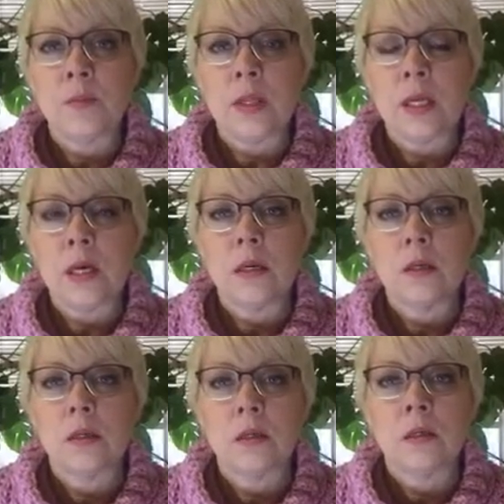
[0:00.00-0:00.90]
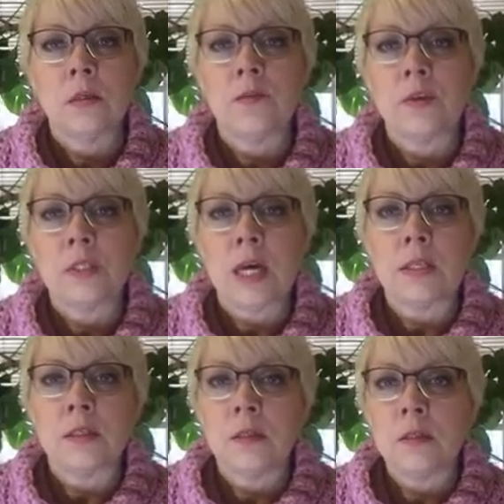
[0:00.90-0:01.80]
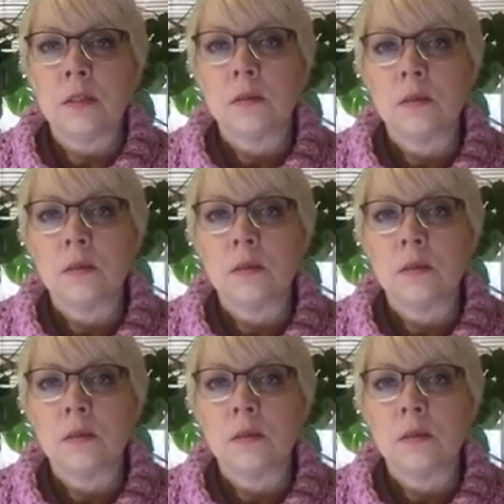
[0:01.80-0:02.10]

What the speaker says: about that. Different sizes.